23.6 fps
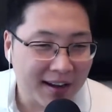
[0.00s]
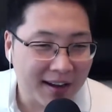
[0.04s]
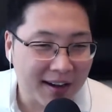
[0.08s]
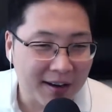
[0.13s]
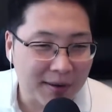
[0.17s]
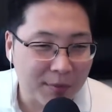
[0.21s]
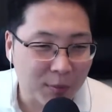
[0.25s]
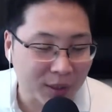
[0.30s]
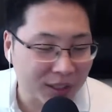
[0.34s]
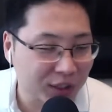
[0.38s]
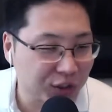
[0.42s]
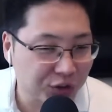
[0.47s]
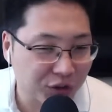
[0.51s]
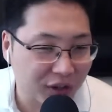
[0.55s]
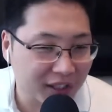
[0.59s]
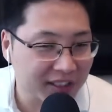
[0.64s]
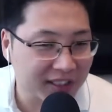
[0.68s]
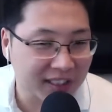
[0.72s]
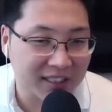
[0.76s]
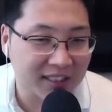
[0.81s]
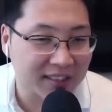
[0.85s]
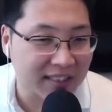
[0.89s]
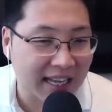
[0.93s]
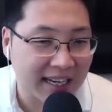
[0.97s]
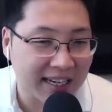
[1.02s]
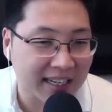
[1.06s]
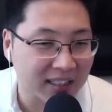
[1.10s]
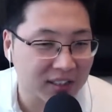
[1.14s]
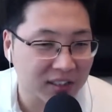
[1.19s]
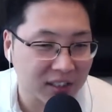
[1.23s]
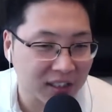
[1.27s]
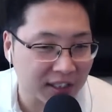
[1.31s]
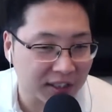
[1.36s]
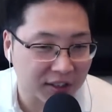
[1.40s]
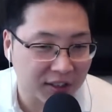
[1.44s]
With trust, it's not
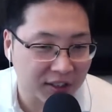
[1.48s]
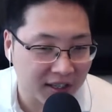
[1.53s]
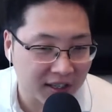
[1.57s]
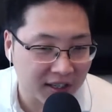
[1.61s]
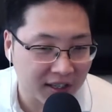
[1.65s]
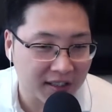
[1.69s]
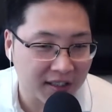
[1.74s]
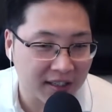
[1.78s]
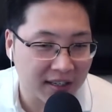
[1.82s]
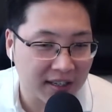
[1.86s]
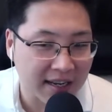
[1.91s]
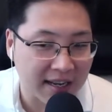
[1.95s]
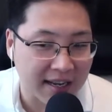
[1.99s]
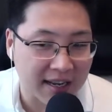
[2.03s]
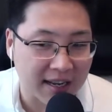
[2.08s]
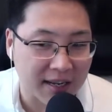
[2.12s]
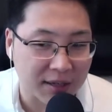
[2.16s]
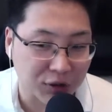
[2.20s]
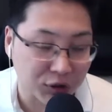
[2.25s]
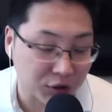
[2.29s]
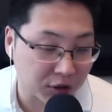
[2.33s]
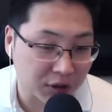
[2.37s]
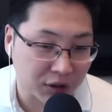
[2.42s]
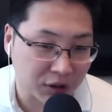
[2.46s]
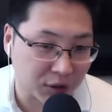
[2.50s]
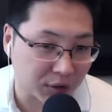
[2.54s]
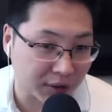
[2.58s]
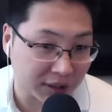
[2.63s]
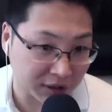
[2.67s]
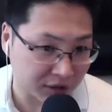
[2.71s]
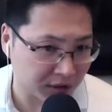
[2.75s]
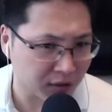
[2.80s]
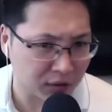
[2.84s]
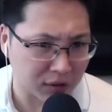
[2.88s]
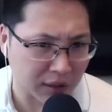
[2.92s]
as clear cut.
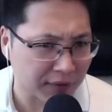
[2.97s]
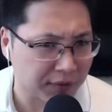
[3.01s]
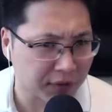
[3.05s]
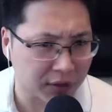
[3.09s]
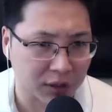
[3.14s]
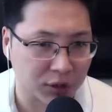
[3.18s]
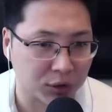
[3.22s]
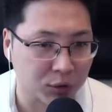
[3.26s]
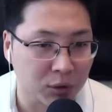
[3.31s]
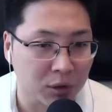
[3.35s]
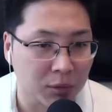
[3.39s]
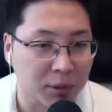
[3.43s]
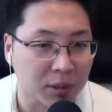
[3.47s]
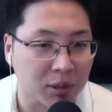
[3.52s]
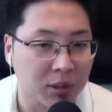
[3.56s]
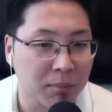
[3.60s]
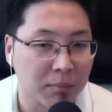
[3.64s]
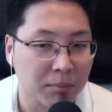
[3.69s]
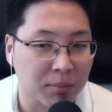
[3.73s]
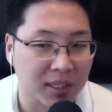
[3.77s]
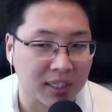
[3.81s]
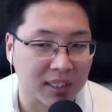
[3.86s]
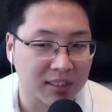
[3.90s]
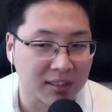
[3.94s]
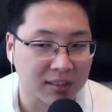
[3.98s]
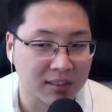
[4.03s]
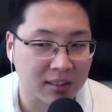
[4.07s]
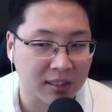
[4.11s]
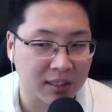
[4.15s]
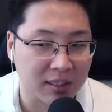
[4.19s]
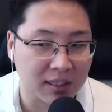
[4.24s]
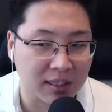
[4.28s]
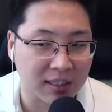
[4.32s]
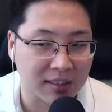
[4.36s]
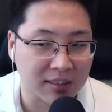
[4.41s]
It's still definitely doable, but it's
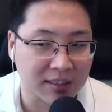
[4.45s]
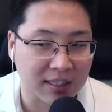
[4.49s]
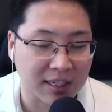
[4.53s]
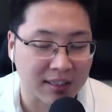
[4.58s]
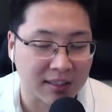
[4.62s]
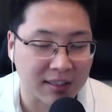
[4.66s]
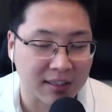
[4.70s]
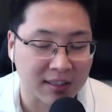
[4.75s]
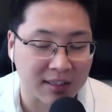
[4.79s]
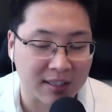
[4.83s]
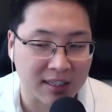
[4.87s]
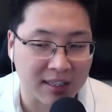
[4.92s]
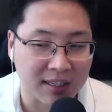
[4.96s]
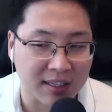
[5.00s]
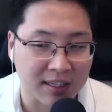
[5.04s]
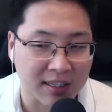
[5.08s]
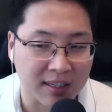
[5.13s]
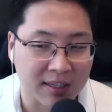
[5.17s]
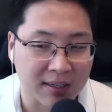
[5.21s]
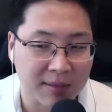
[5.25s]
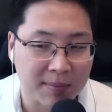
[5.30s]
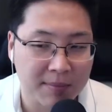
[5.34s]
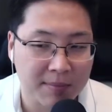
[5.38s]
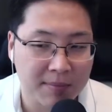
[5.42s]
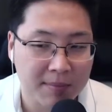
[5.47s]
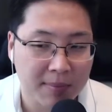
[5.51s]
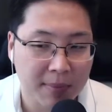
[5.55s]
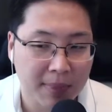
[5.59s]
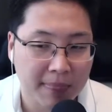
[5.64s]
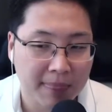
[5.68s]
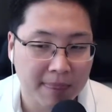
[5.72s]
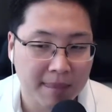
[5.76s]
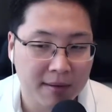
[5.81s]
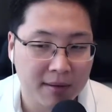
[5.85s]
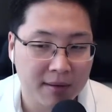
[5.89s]
again, the
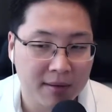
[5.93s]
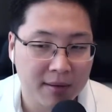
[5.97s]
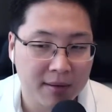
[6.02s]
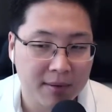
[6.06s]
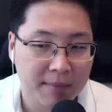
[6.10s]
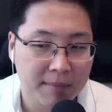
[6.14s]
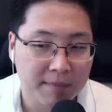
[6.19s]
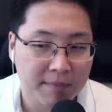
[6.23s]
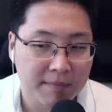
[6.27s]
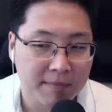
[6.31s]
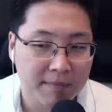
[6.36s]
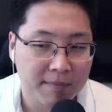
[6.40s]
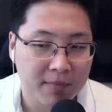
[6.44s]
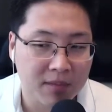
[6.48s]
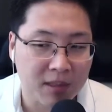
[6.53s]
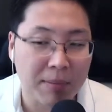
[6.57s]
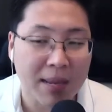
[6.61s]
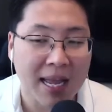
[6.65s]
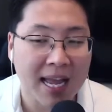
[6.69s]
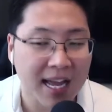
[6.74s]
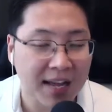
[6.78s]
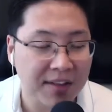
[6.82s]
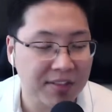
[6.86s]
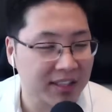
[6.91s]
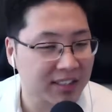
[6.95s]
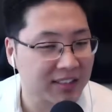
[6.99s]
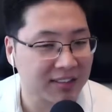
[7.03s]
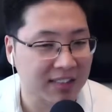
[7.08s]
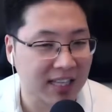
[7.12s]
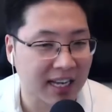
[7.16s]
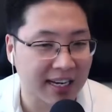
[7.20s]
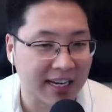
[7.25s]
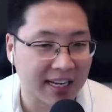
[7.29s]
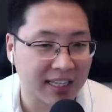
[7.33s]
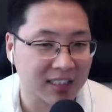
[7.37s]
path is
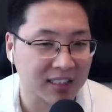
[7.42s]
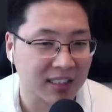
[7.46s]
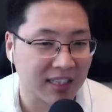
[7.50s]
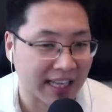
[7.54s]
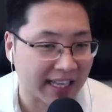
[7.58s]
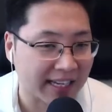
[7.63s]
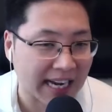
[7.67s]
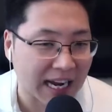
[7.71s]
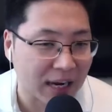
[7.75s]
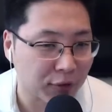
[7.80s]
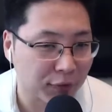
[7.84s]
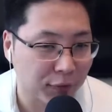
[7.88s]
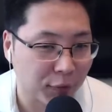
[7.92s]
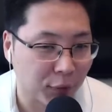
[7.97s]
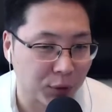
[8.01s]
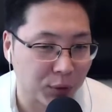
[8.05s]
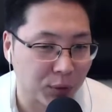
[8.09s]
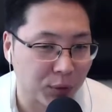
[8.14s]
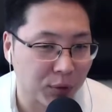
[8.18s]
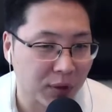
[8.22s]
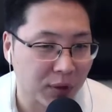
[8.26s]
not as laid out for you